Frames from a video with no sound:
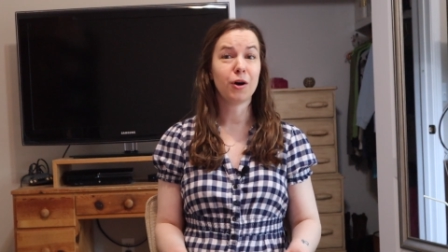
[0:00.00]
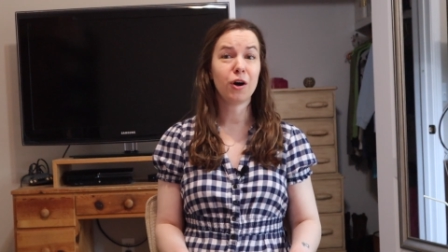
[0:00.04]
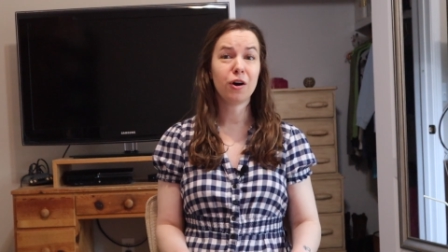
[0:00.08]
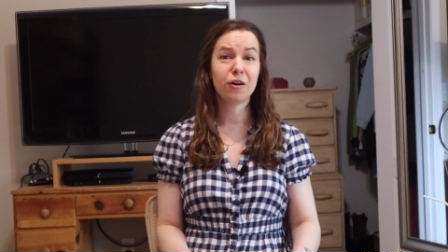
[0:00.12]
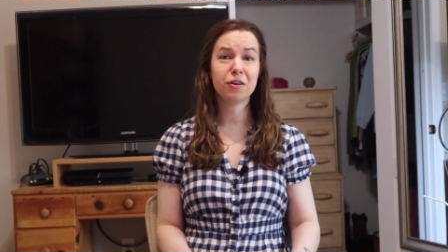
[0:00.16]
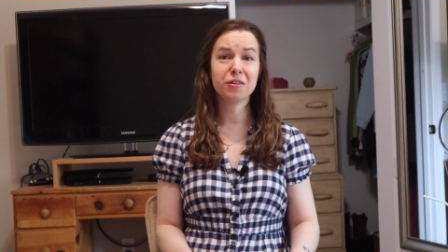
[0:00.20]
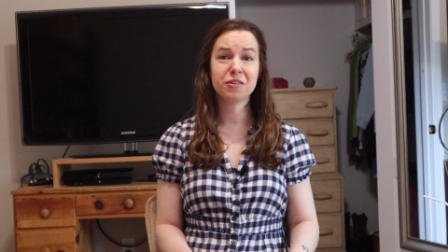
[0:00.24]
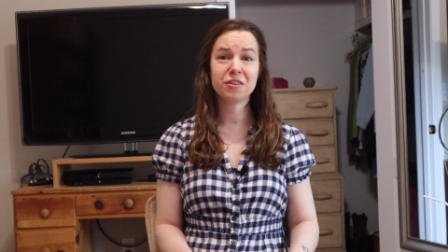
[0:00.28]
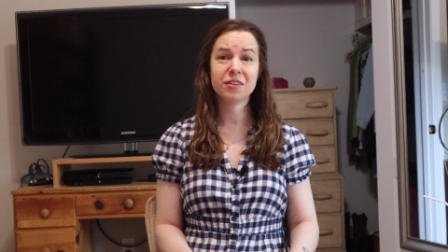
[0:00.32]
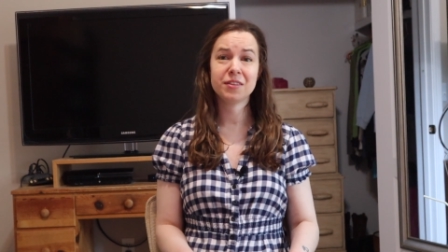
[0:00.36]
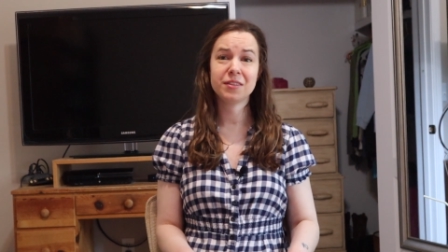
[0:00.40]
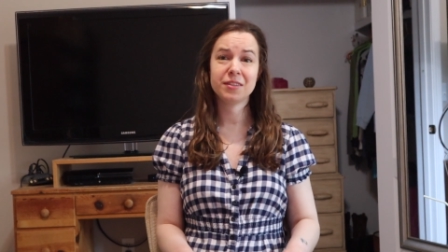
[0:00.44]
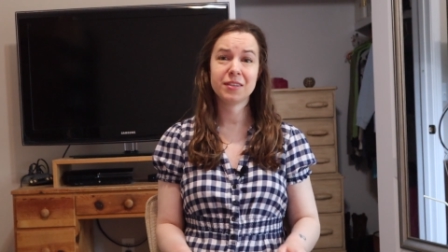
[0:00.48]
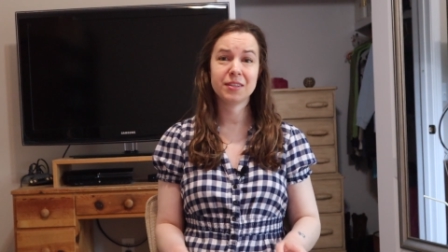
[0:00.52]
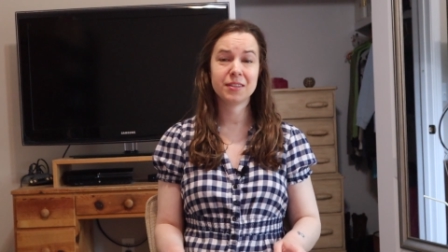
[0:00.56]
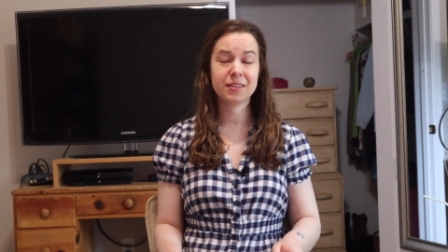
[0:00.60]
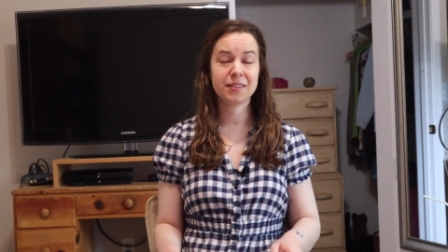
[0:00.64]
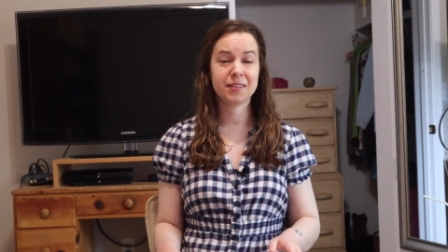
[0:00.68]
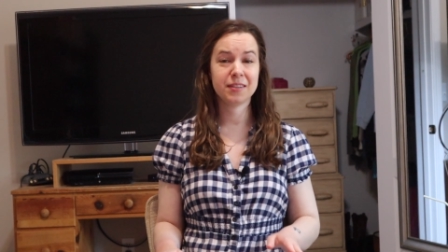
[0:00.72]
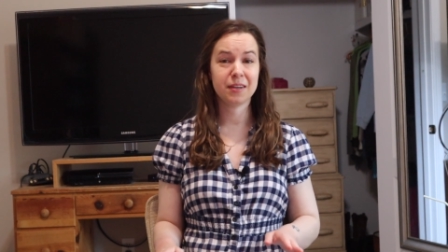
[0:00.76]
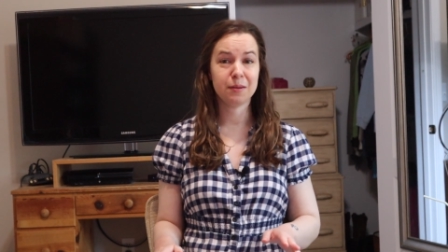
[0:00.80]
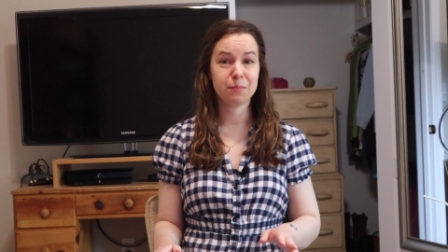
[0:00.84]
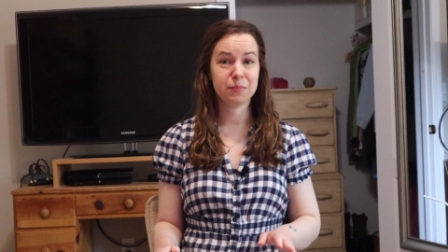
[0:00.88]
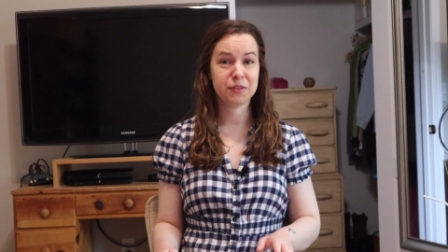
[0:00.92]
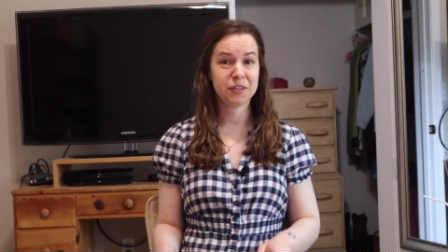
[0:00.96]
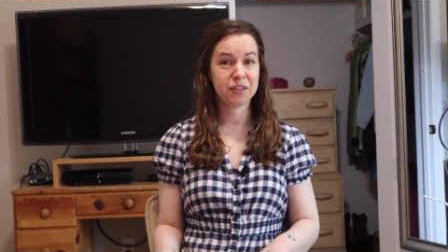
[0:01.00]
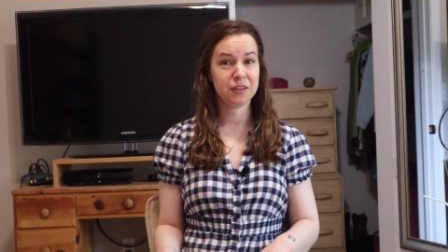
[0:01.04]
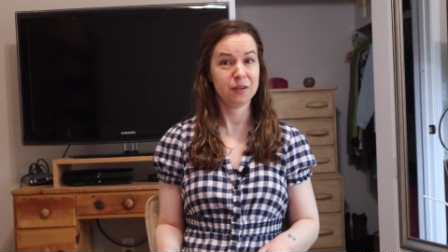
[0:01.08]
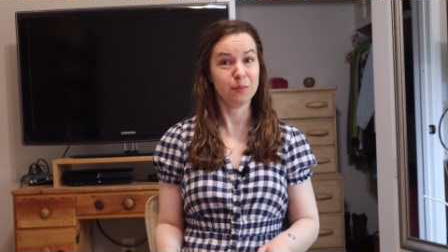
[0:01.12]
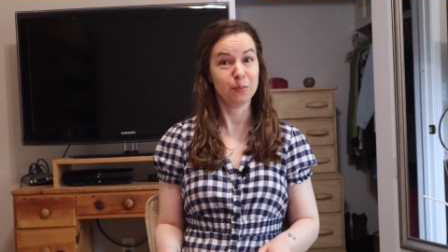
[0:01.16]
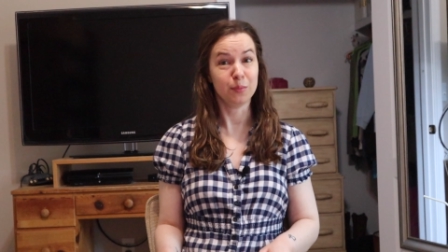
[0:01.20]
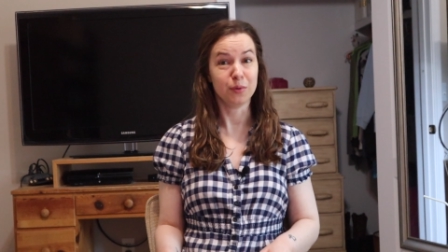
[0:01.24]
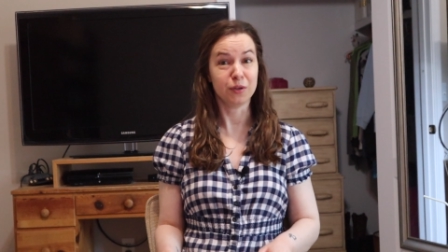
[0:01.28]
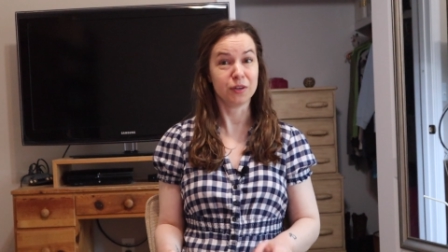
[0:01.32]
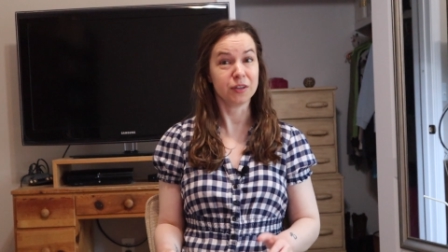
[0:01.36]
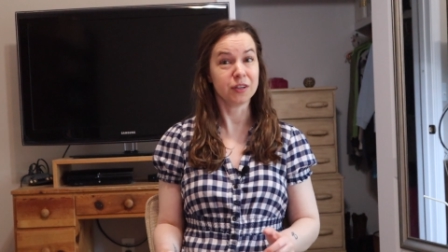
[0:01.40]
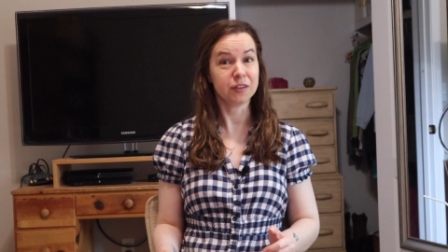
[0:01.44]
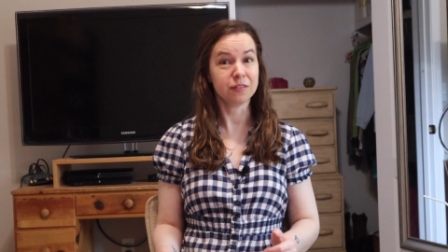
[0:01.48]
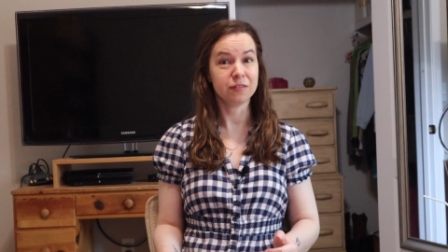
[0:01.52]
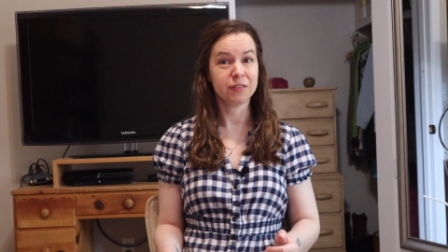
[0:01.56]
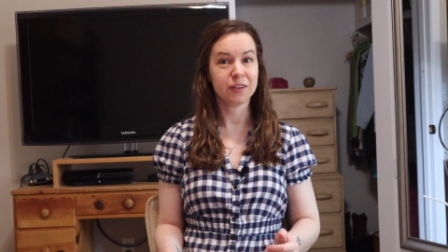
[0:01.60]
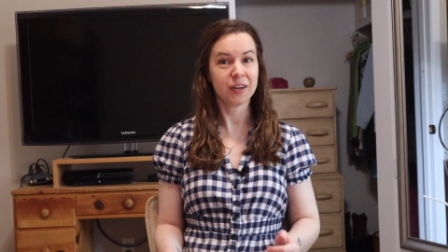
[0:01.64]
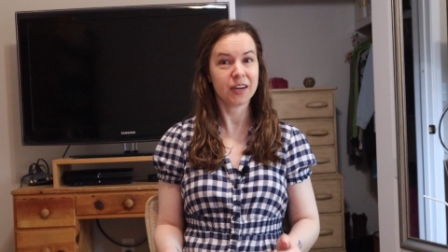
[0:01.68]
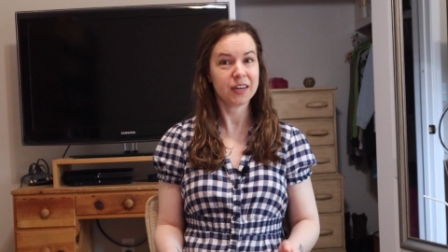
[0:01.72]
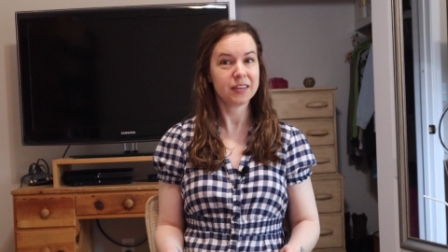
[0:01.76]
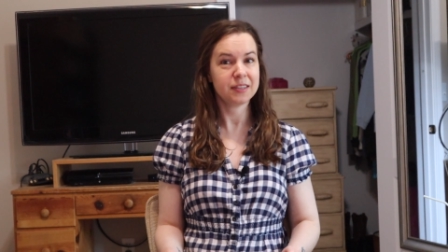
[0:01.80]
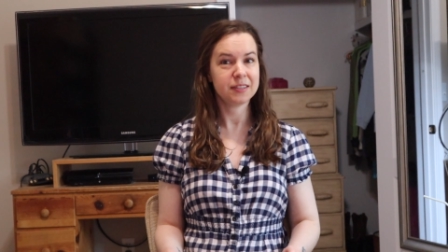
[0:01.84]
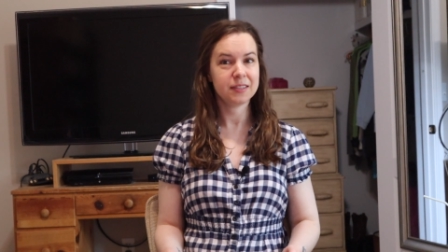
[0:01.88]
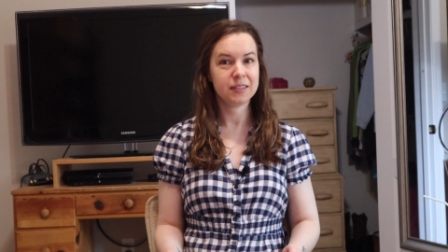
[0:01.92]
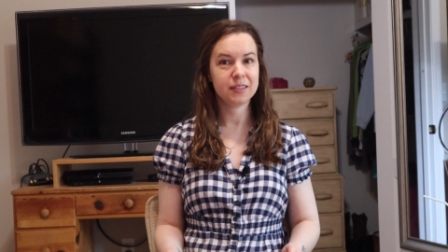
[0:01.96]
August and September of
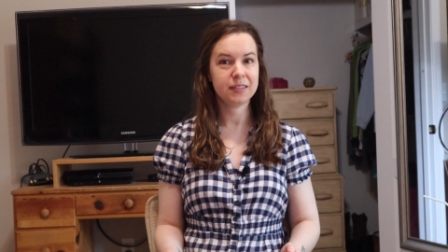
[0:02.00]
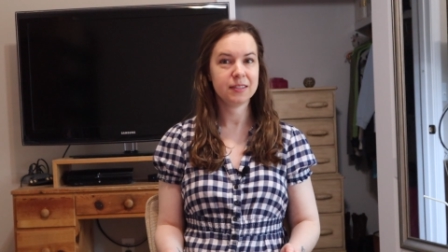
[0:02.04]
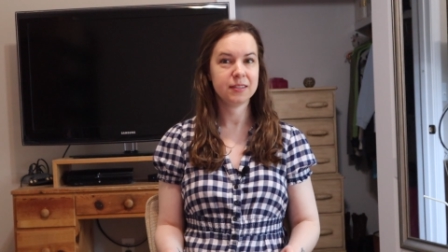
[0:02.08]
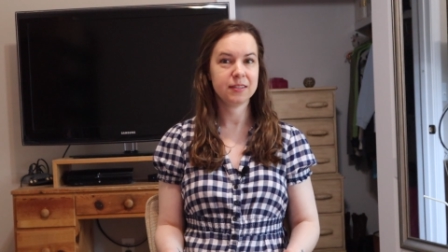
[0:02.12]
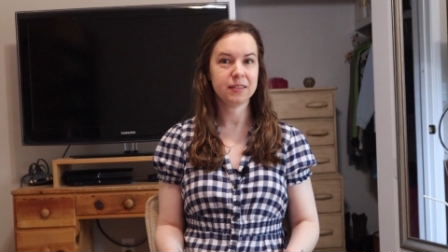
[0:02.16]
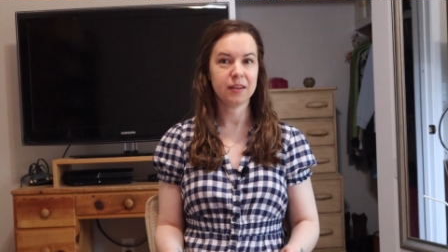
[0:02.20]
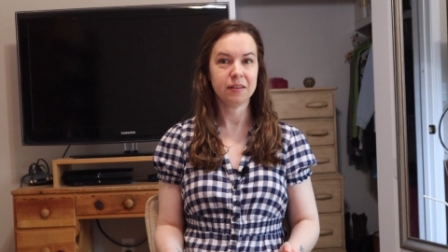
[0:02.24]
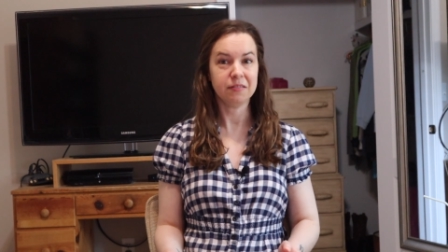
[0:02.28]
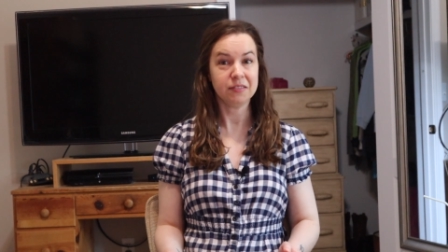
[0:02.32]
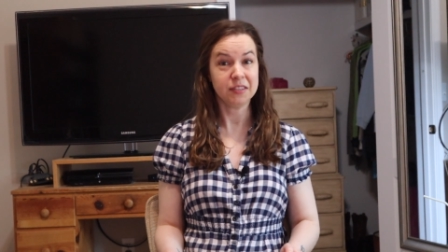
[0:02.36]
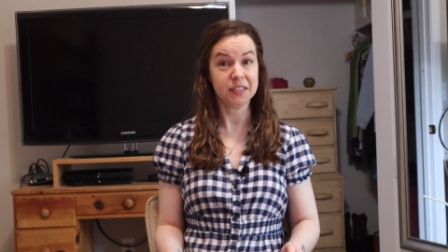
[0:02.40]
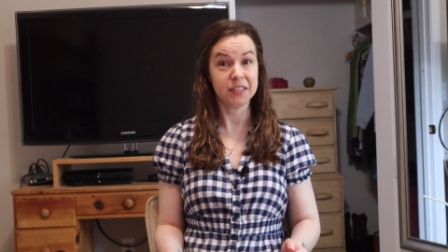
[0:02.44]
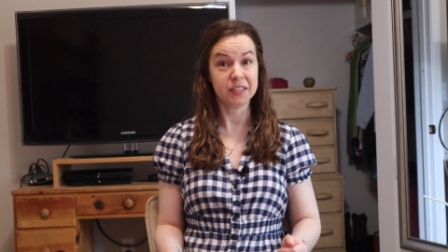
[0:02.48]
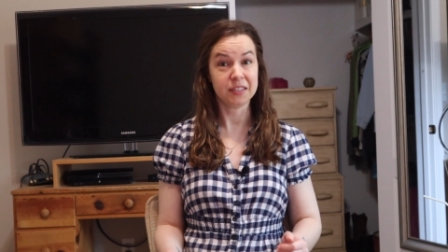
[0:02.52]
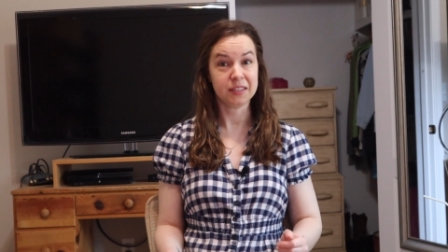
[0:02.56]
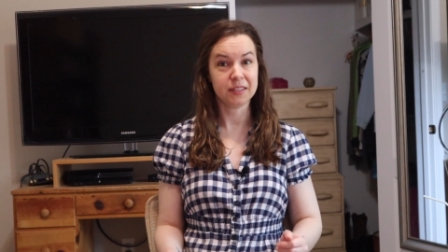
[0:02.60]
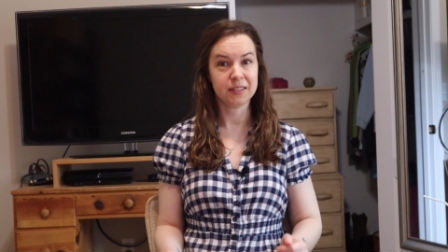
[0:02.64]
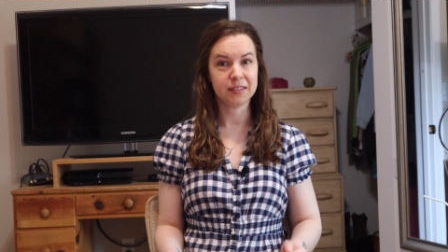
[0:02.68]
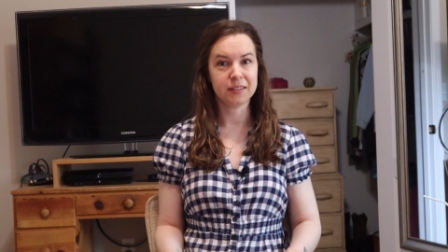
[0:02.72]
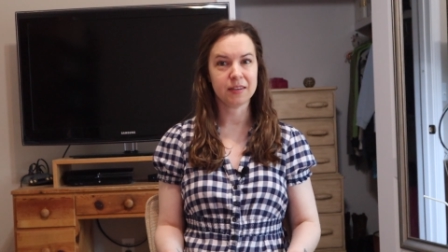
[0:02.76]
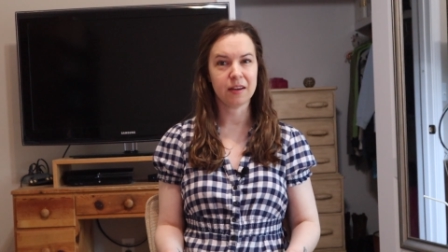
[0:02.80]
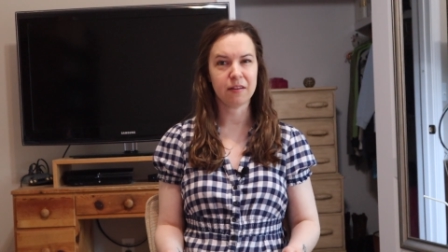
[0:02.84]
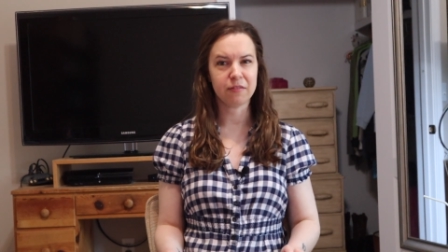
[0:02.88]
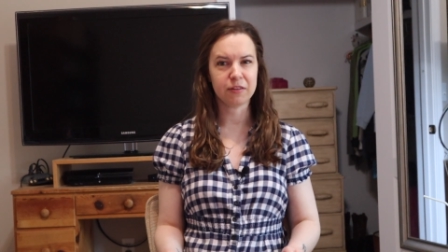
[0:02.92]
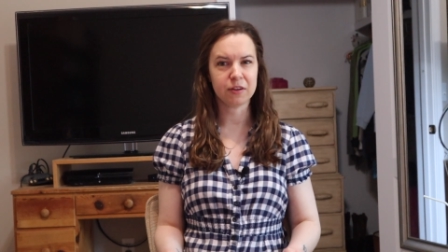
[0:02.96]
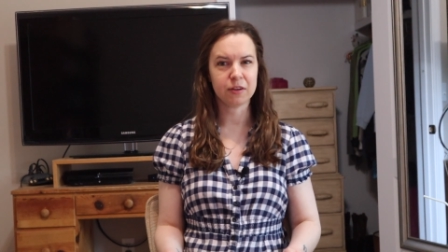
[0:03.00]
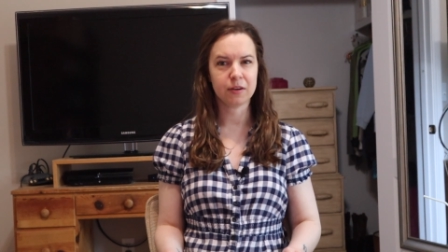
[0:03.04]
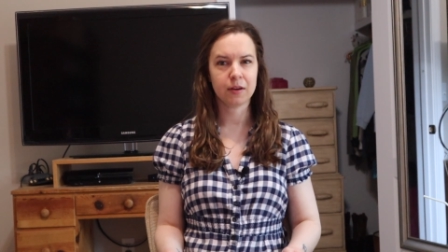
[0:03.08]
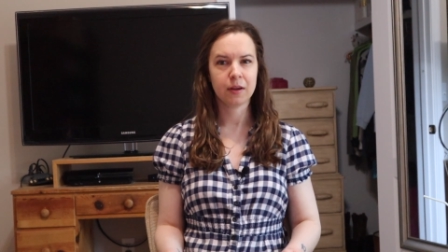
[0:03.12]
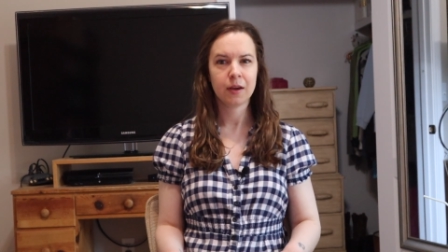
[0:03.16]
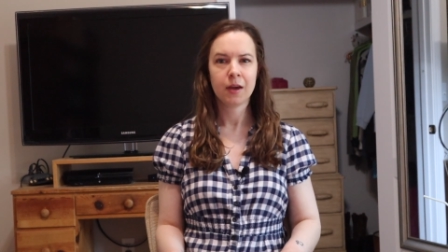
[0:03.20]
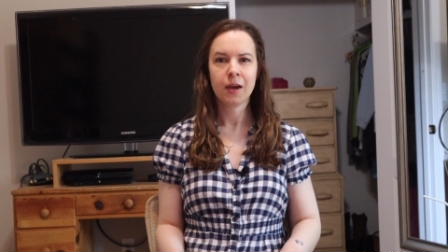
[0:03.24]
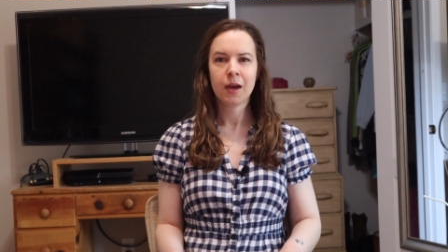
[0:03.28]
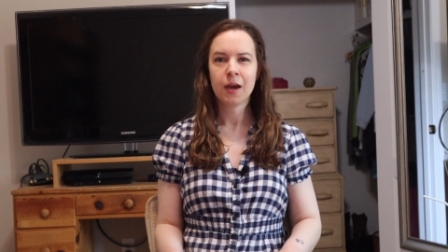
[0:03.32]
1977.